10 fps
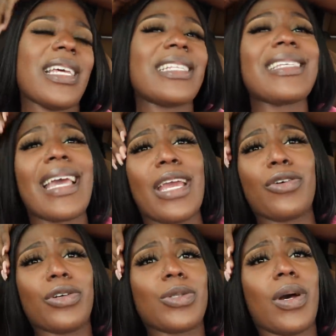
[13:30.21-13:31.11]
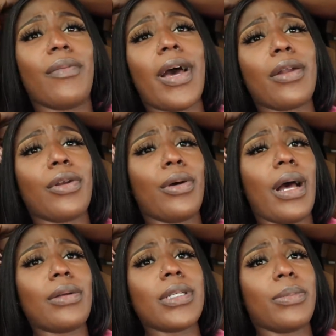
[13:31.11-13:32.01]
It's an 8 or a 12. I don't know.
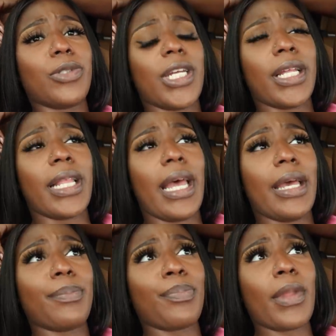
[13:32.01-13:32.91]
I'll double check that.